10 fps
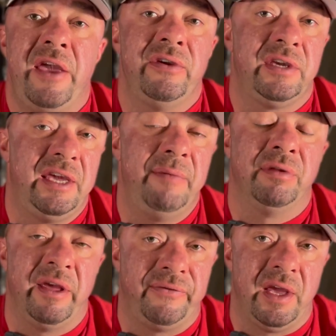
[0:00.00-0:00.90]
and you can keep
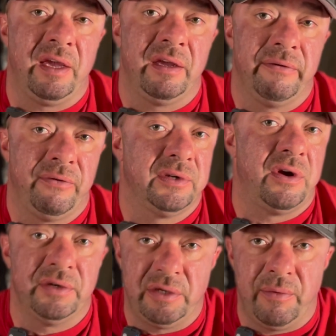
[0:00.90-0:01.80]
lifting for as
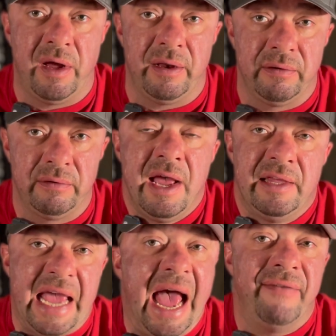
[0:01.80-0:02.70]
long as you want.
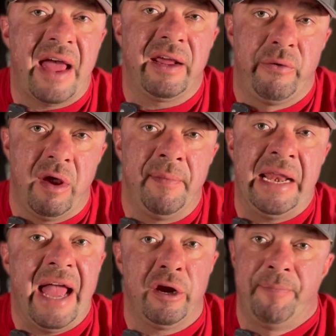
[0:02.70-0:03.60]
To have that
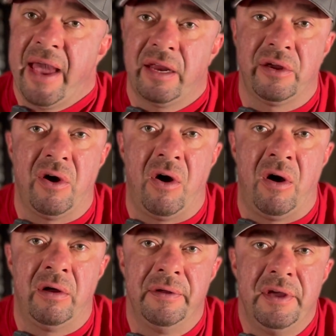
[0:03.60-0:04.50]
equipment at your beck and call